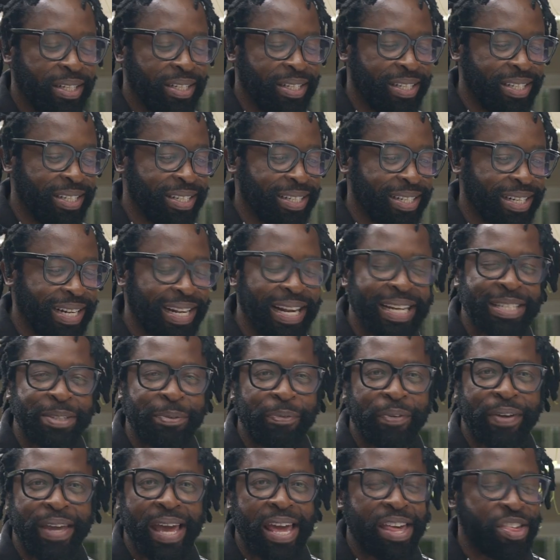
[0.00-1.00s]
uh,
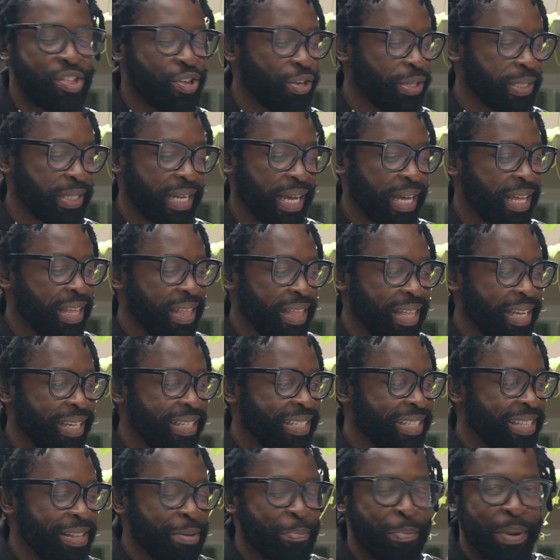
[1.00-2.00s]
classifications. Like
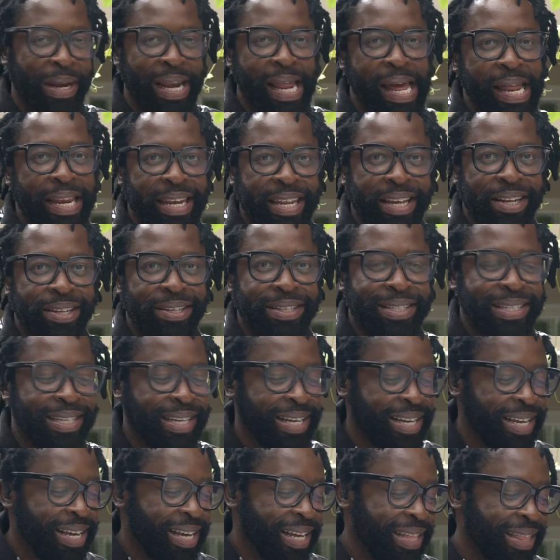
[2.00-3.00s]
there's the millennials,
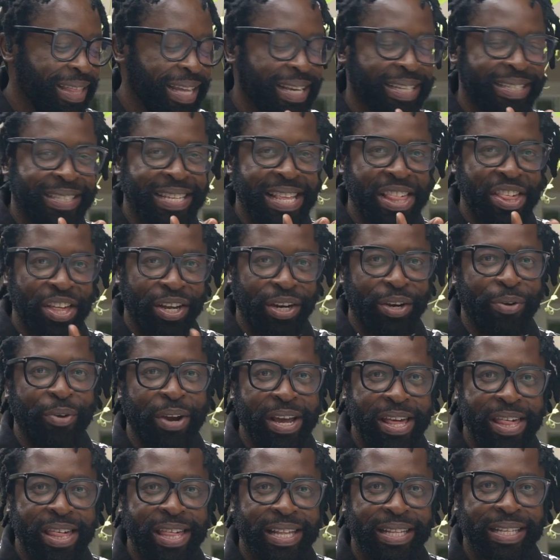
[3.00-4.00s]
there's the
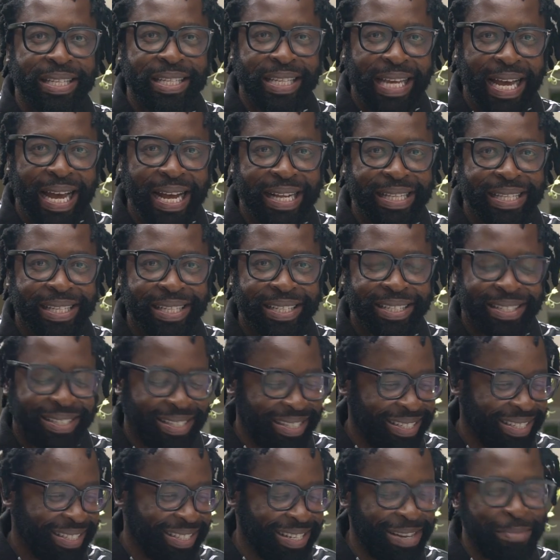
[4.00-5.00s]
Generation Z,
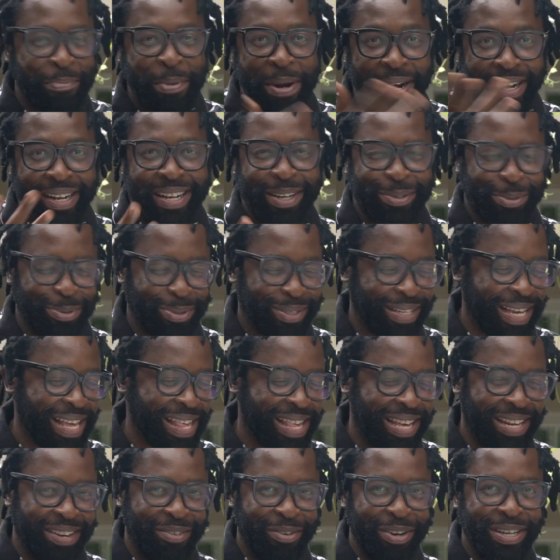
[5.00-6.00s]
Americans would say
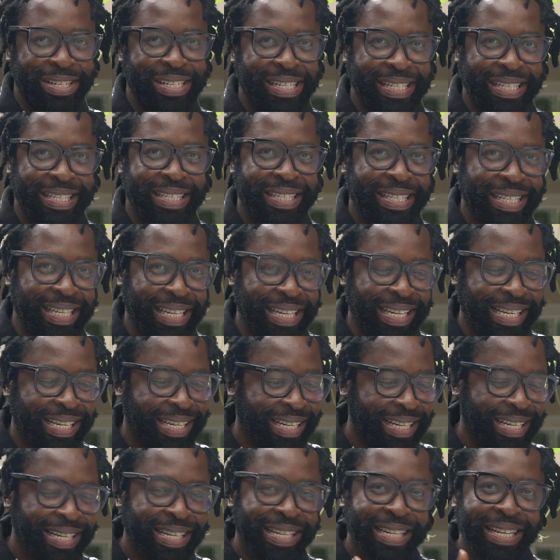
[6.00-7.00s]
Generation Z,
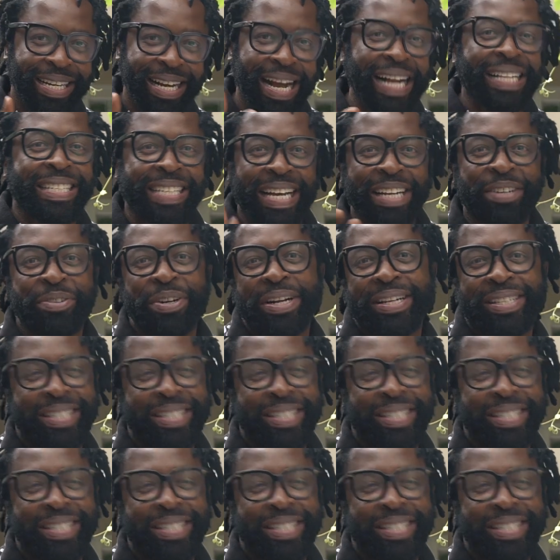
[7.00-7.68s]
etc.,